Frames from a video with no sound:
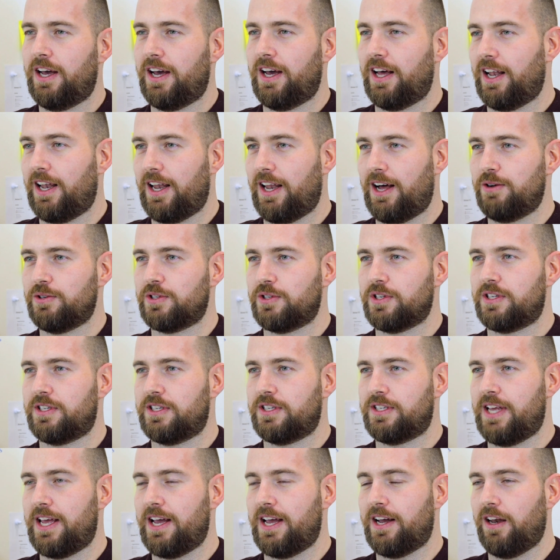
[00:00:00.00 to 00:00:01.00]
It allows
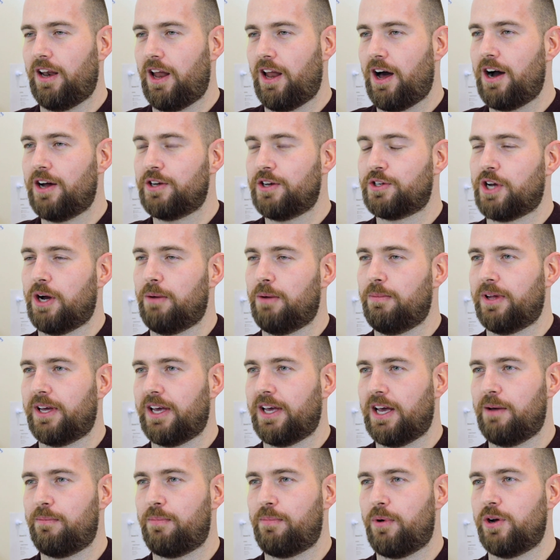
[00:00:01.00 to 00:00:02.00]
us to take large,
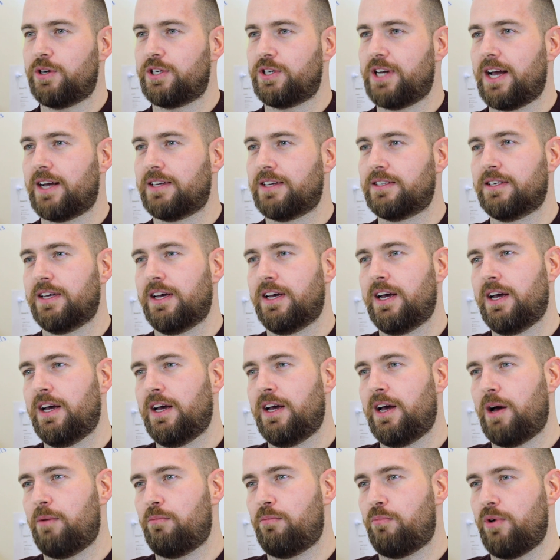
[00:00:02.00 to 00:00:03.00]
complicated projects
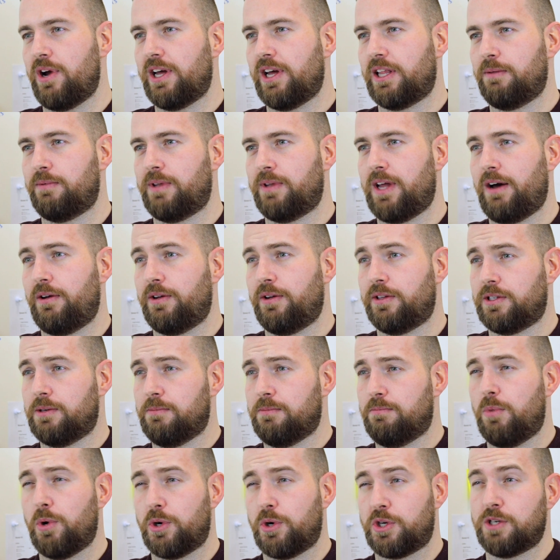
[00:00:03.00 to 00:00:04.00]
and break them down into
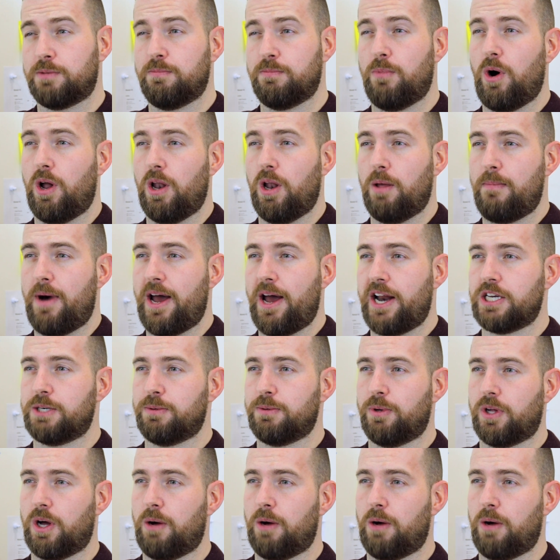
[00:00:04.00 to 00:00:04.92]
much smaller, manageable